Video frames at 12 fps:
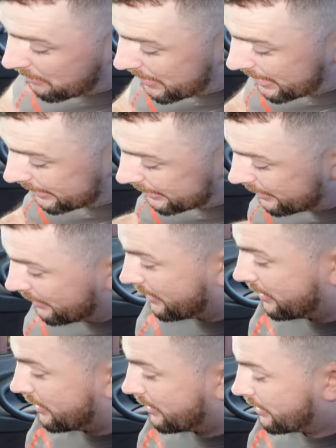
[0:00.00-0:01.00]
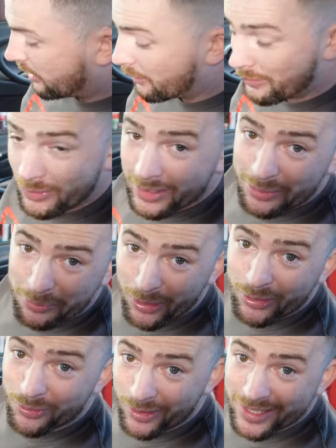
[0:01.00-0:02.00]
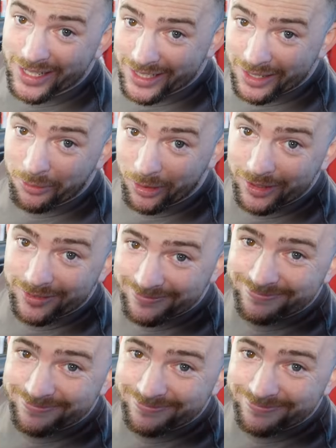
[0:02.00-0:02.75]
it back in, and uh, hopefully it works right and I did it right.